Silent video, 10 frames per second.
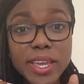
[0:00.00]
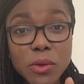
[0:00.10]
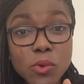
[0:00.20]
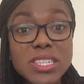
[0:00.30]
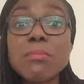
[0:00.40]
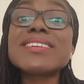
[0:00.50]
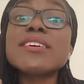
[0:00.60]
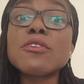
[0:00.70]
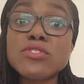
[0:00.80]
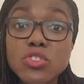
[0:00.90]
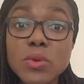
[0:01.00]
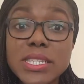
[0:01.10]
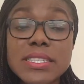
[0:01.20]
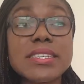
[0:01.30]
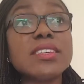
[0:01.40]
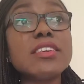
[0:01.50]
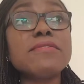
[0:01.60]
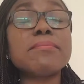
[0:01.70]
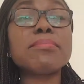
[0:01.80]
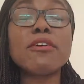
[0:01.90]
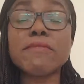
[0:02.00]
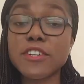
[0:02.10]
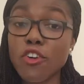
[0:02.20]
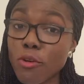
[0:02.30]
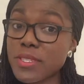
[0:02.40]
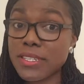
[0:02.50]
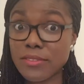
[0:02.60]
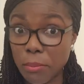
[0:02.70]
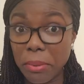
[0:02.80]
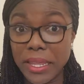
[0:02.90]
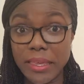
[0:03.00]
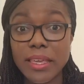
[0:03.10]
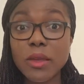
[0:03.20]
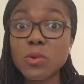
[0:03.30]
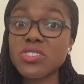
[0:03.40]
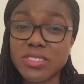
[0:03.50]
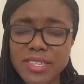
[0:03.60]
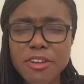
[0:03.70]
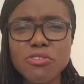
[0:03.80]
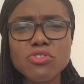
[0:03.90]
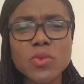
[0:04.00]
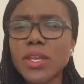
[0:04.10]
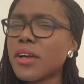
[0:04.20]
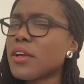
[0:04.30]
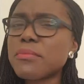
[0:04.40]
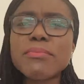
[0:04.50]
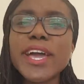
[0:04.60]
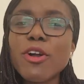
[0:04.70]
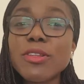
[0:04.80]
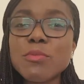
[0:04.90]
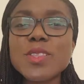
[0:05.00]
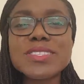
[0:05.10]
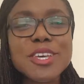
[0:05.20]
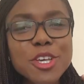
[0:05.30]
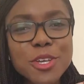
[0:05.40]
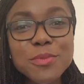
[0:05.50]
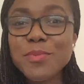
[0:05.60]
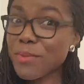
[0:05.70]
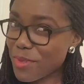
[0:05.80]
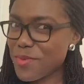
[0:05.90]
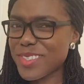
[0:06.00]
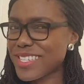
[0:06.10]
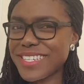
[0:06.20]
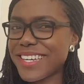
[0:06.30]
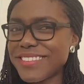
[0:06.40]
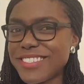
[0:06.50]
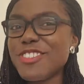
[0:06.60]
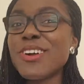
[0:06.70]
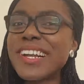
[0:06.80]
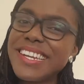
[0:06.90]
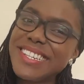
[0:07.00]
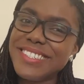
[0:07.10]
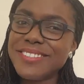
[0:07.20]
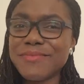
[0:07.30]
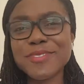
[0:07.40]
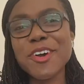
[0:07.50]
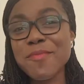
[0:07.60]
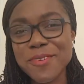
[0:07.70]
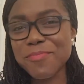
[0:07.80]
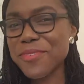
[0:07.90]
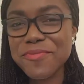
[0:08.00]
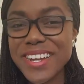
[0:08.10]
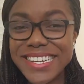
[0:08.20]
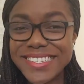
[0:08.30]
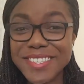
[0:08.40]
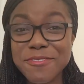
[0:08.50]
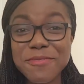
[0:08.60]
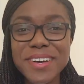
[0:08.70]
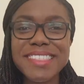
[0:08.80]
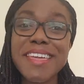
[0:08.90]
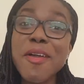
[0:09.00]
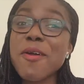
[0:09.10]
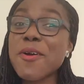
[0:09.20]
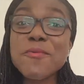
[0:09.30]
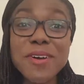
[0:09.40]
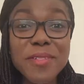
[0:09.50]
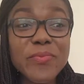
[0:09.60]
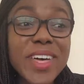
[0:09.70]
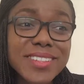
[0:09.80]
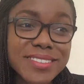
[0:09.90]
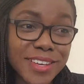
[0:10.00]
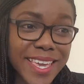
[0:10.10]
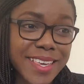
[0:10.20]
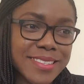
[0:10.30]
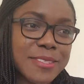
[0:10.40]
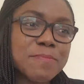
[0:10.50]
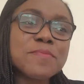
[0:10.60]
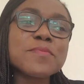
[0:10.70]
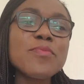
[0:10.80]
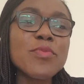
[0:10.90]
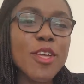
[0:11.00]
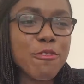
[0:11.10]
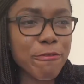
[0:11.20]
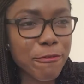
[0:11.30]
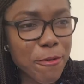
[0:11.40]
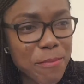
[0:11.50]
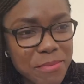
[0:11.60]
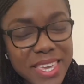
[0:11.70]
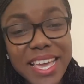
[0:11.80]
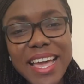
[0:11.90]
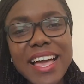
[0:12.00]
It was a matter of sowing seed. If profit comes into play, which is secondary, by all means, I'm someone saying that young lady, come on, be realistic over there. Well, that's the case for me.